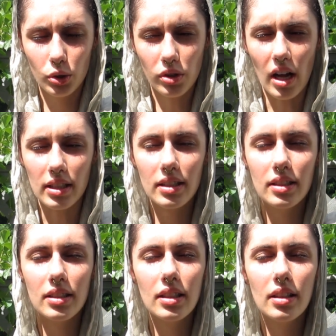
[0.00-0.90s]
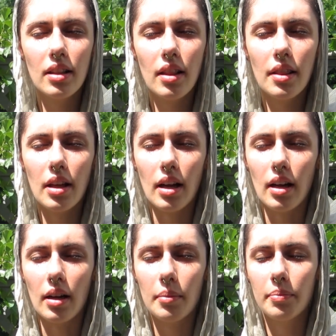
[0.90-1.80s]
Trust in
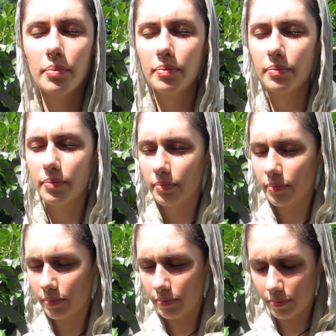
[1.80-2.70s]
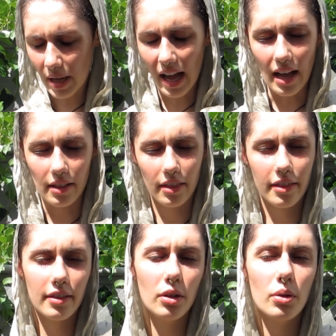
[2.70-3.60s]
the path
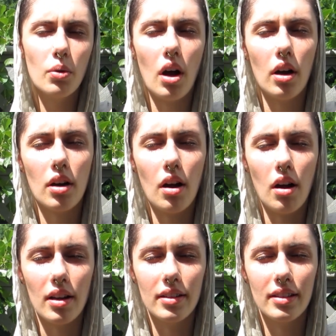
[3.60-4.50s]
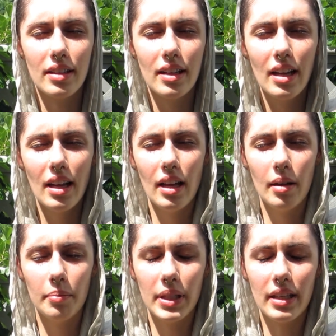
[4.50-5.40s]
you are on.
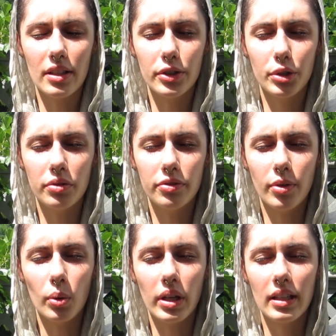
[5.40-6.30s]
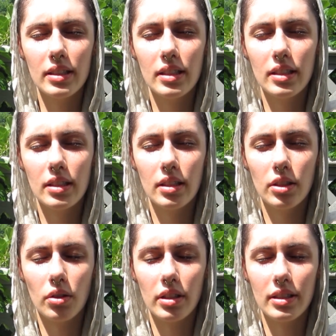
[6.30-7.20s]
Begin to focus
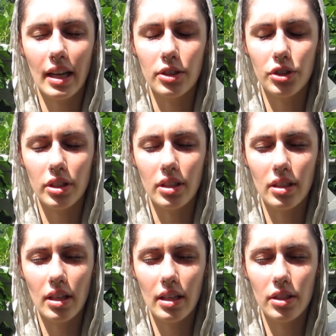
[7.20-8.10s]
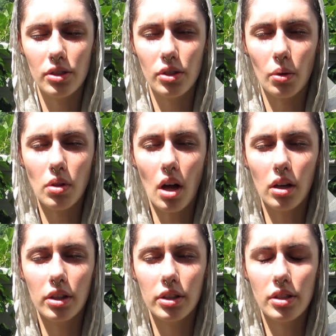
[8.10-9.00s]
your intention. It is no
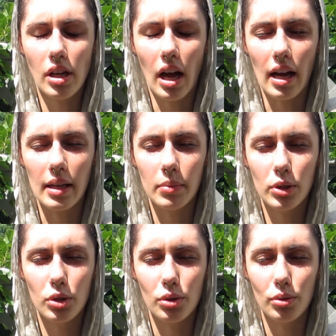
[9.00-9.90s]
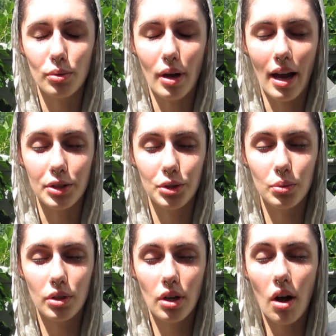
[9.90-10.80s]
longer time to, as you
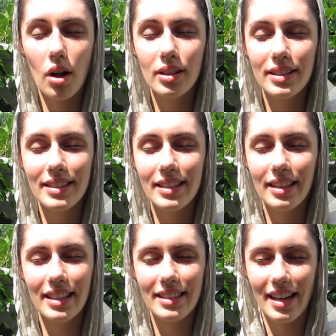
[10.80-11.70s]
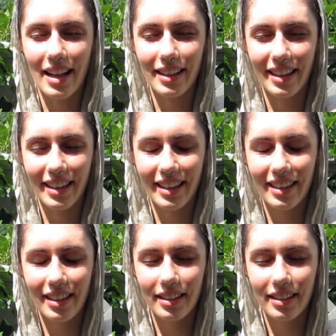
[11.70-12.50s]
would call, dilly-dally.